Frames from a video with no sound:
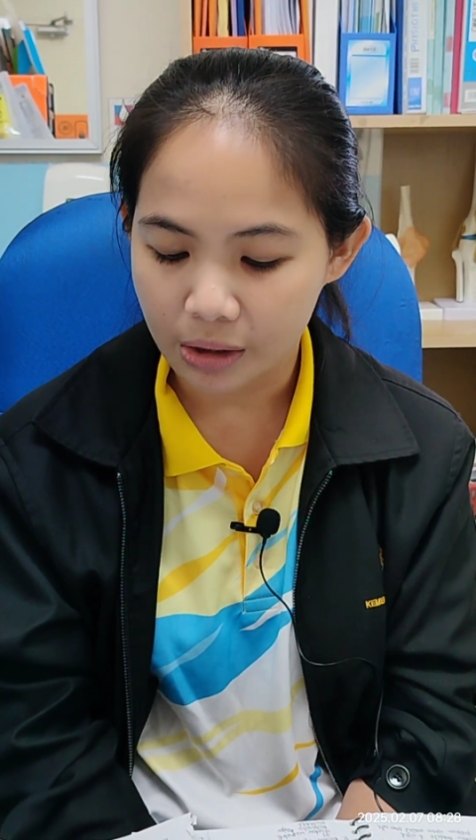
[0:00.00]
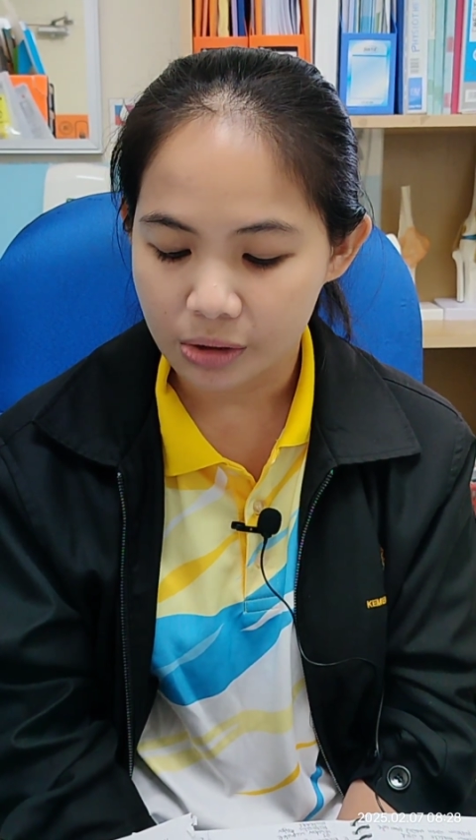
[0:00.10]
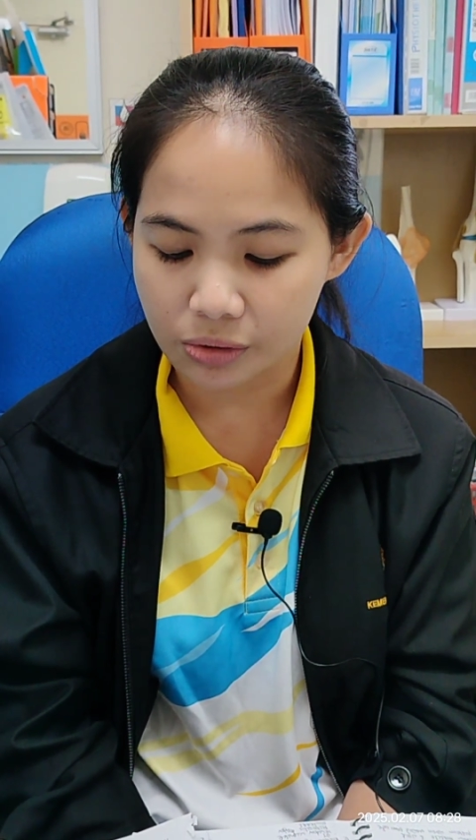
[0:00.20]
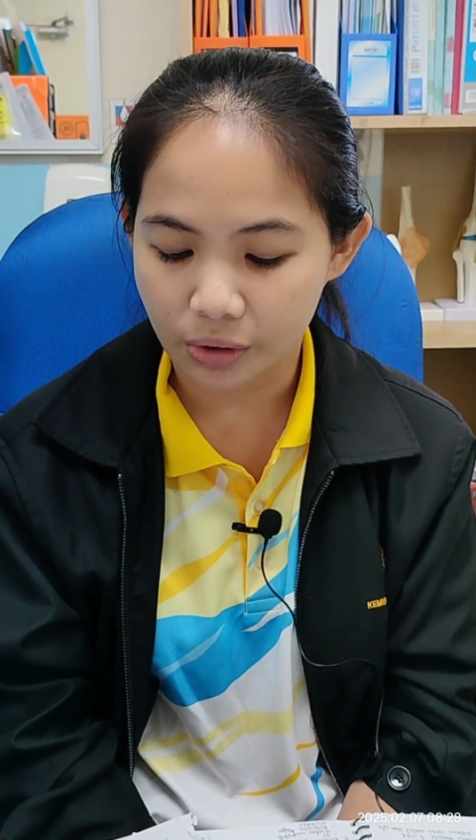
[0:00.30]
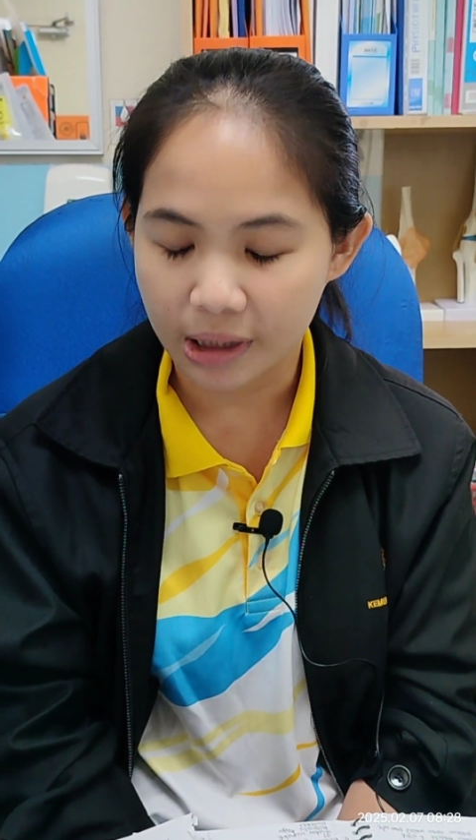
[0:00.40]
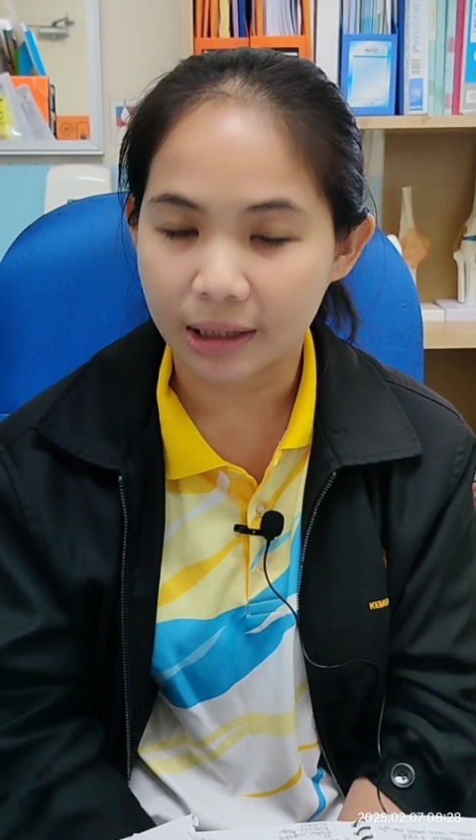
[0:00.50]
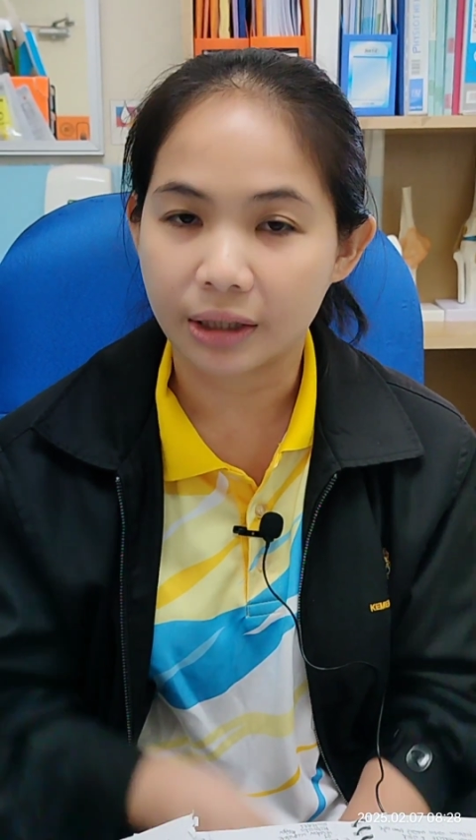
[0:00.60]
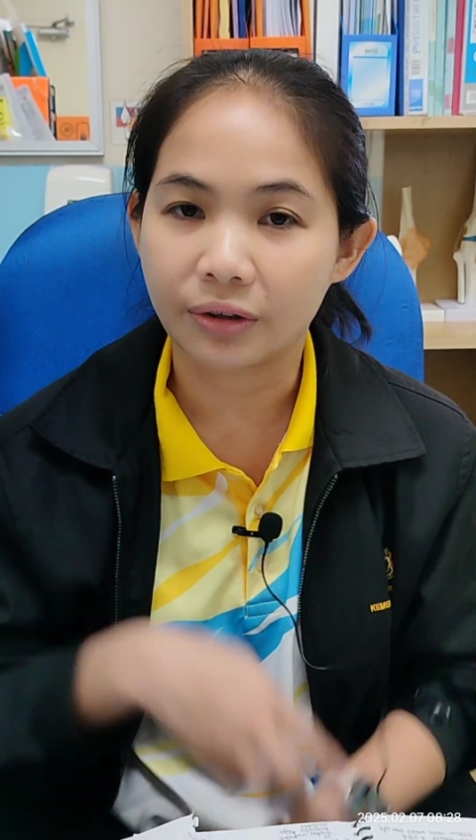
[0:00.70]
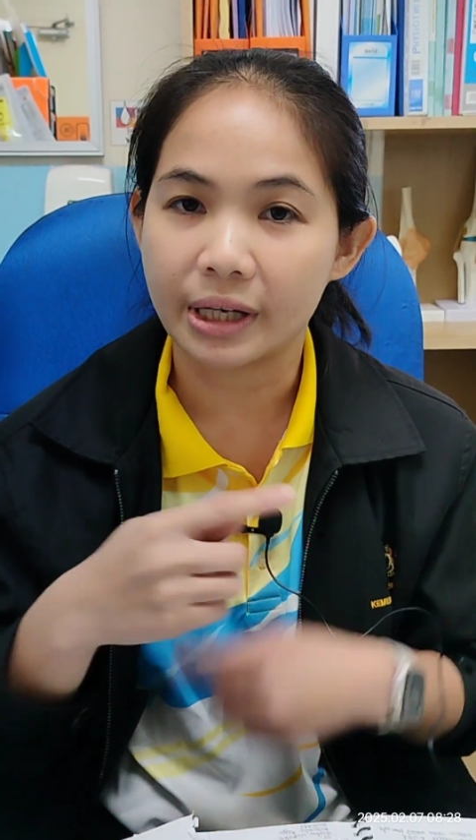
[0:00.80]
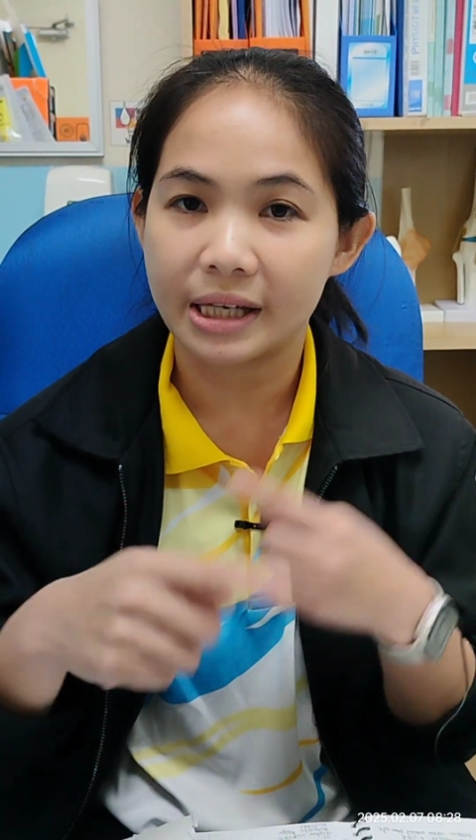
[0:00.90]
So it
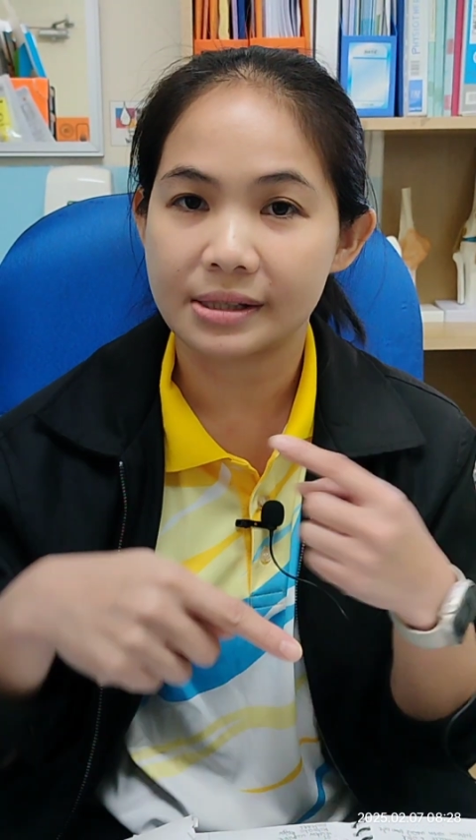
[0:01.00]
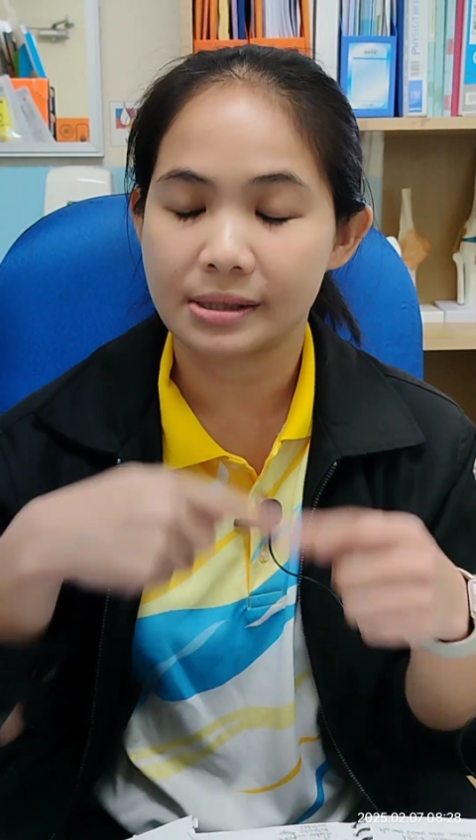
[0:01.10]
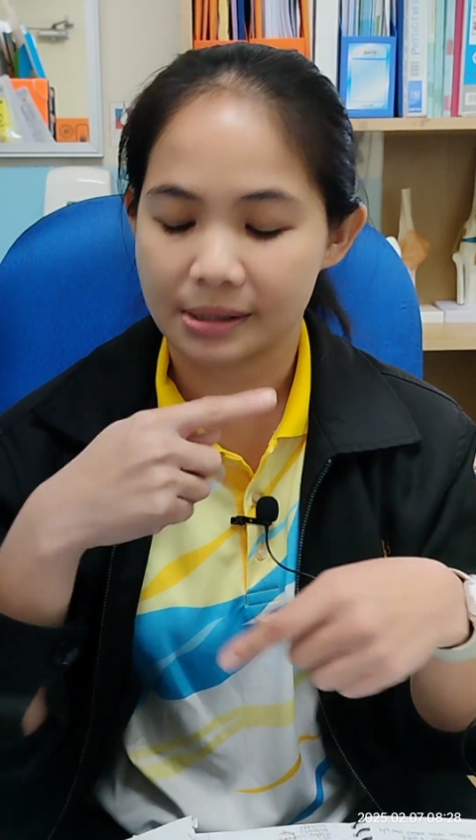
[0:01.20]
creates a